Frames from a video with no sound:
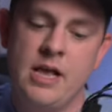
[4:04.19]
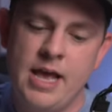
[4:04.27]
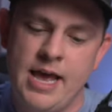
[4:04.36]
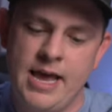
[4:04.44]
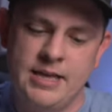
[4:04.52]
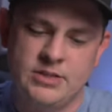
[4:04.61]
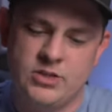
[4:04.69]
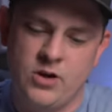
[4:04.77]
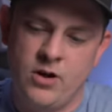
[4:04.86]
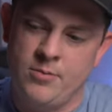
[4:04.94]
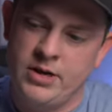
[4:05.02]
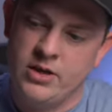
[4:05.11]
And so
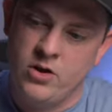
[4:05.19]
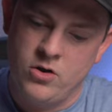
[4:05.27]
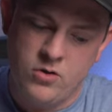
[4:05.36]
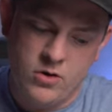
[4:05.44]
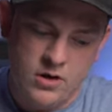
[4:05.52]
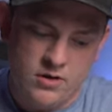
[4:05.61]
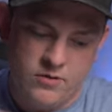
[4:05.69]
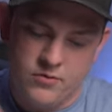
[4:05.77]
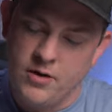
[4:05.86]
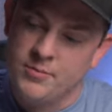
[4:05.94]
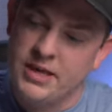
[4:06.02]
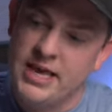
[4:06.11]
I'm gonna go
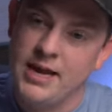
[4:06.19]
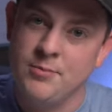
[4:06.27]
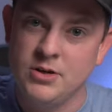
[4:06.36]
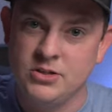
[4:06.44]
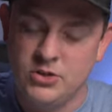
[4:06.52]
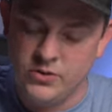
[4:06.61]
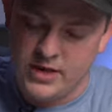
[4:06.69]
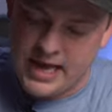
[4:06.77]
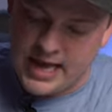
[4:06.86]
from the camera to the